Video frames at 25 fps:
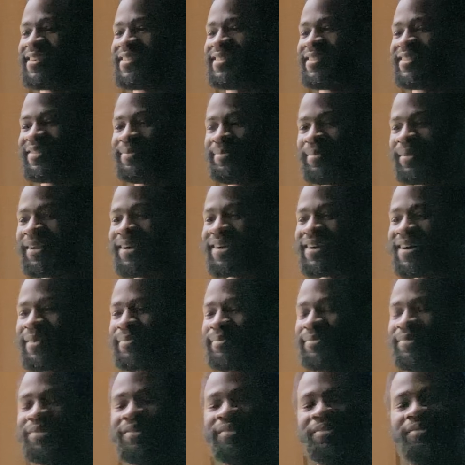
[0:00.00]
has
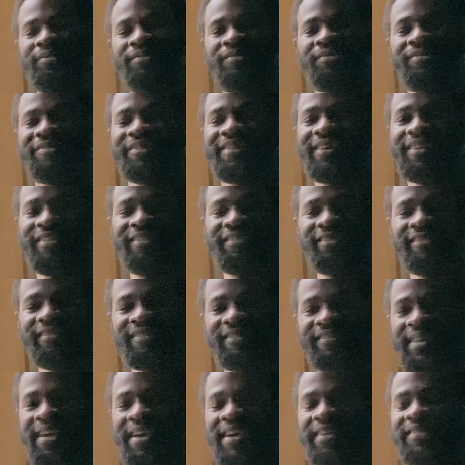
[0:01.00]
become too strong.
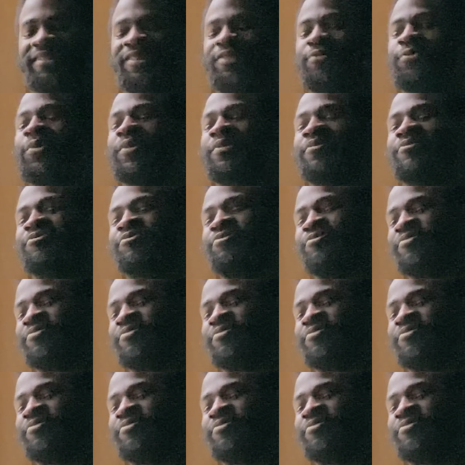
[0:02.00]
You see, what